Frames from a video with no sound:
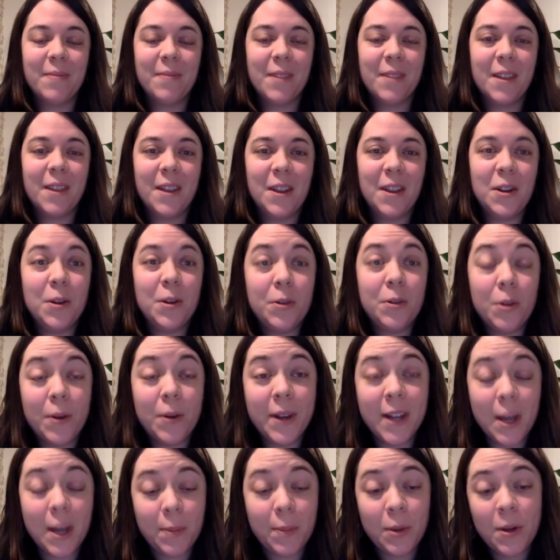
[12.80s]
You know,
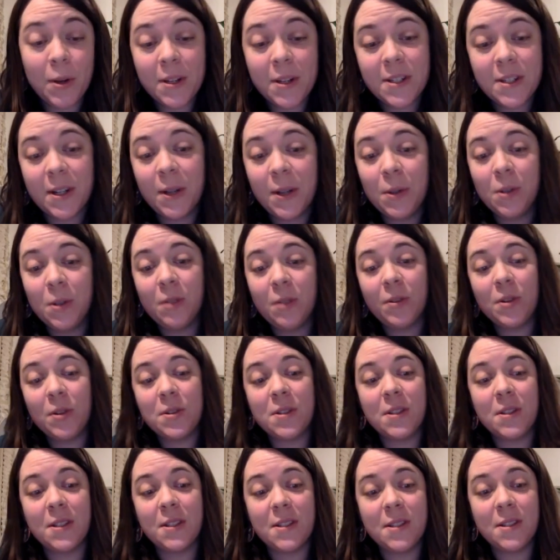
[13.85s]
growing up Unitarian
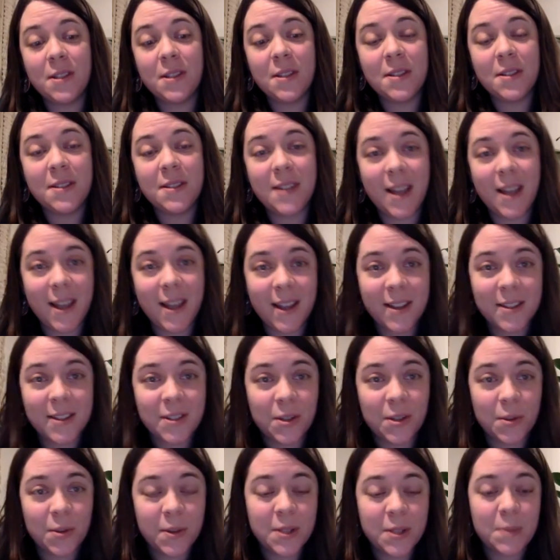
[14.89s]
Universalist, this day has
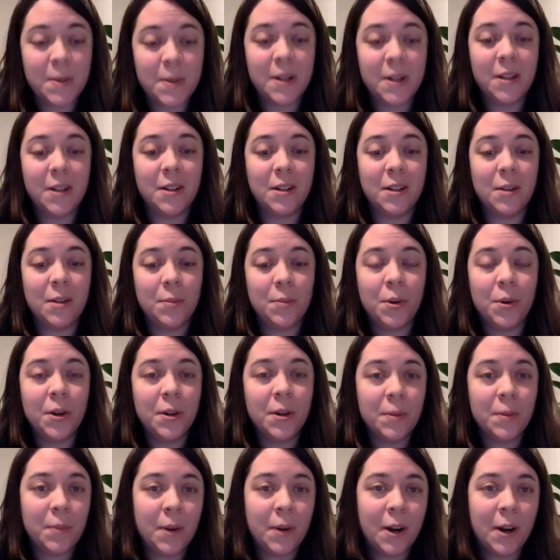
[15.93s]
always been an
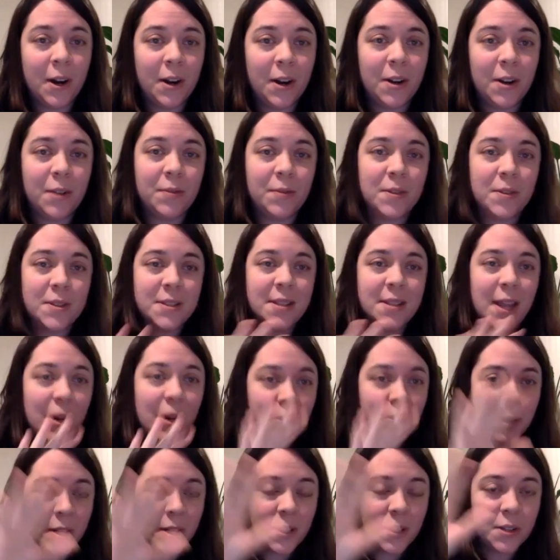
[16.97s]
important part of the
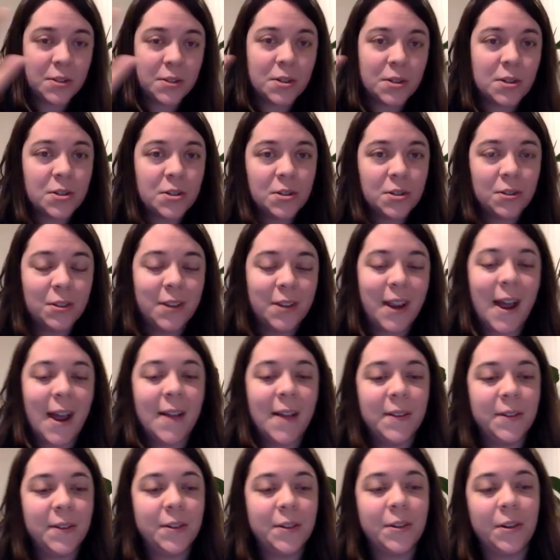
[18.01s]
sacred liturgical
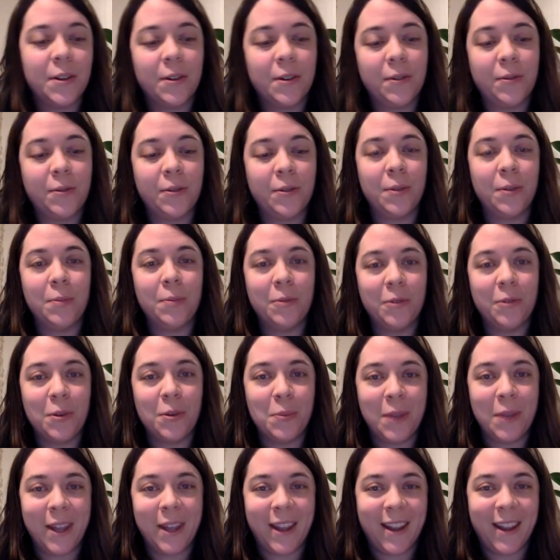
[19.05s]
calendar for
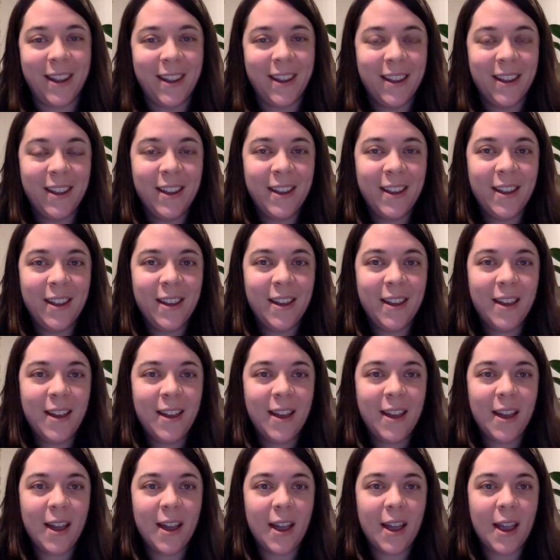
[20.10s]
me.
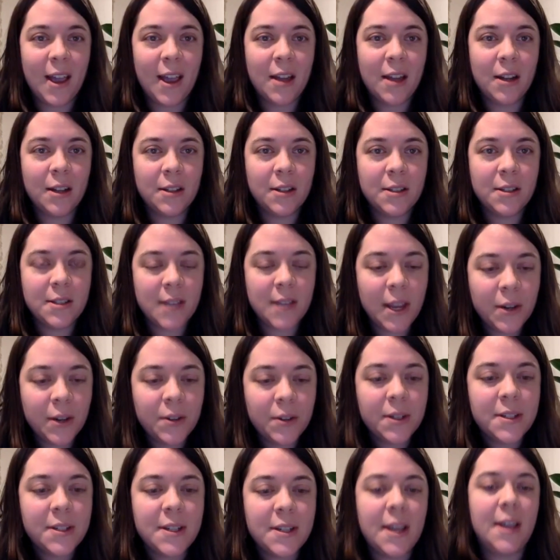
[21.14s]
And on
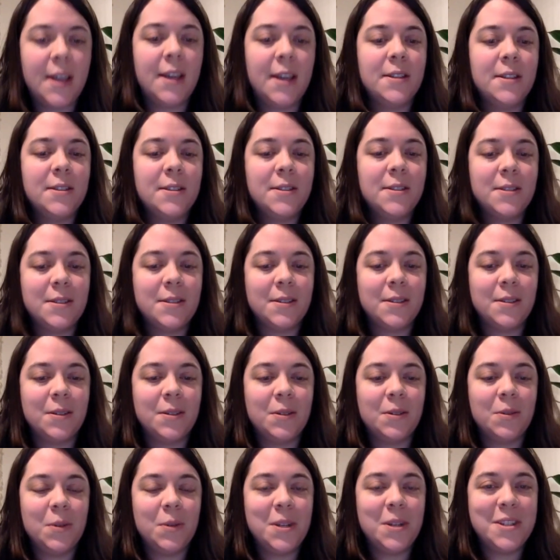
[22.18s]
sacred days,
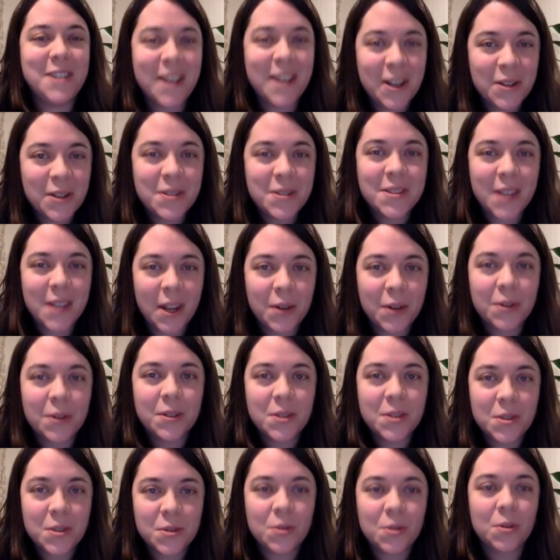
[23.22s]
we tell sacred
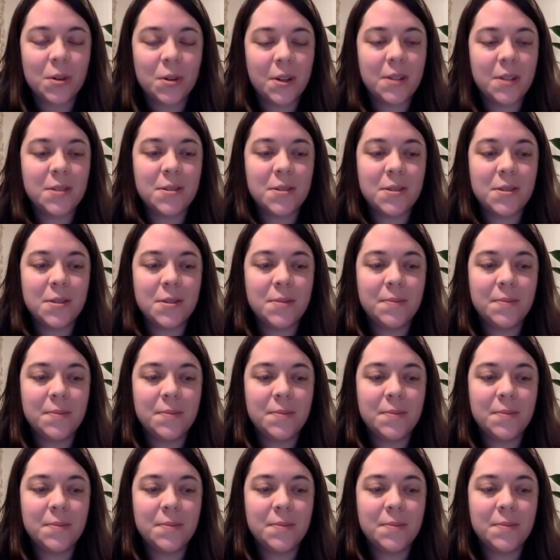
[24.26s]
stories